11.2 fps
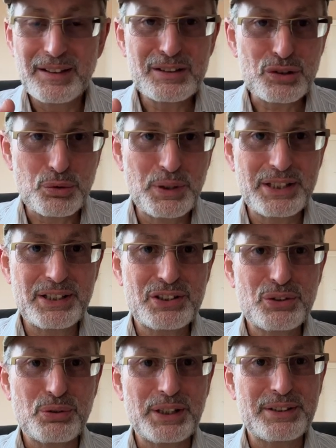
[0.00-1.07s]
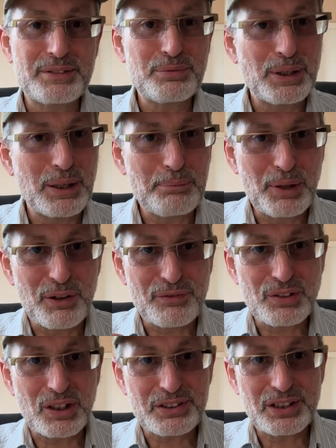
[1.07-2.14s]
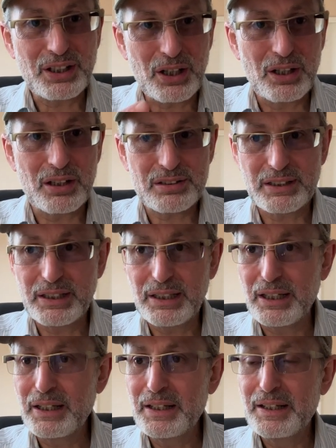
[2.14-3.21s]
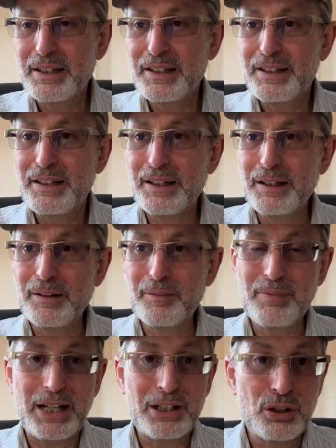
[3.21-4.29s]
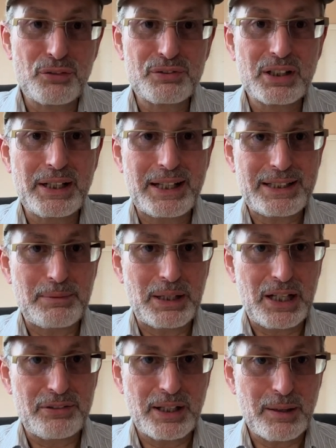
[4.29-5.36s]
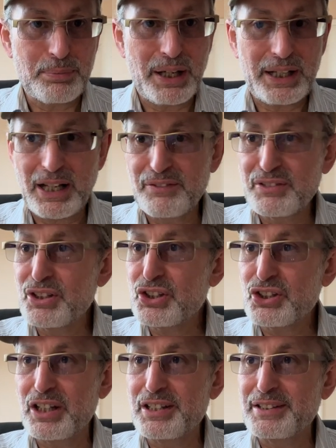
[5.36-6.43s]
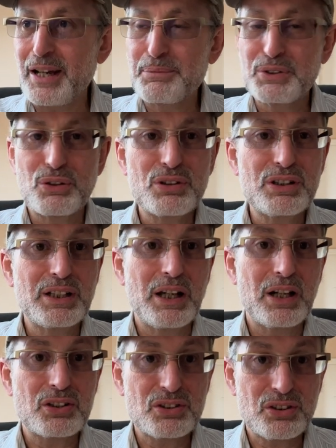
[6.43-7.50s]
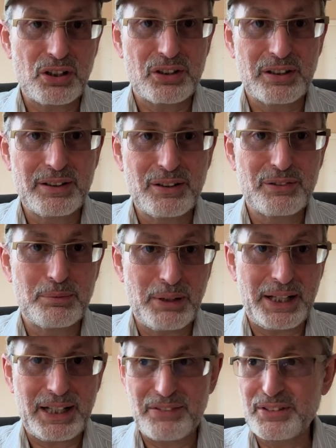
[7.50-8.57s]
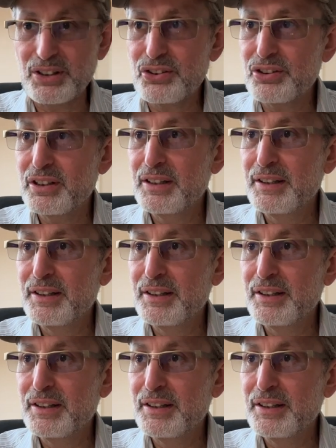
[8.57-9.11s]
sweetness to it, with a bit of nutty, earthy. Um, I love the La Tabacaria Black Cavendish is absolutely a stunner of a Black Cavendish.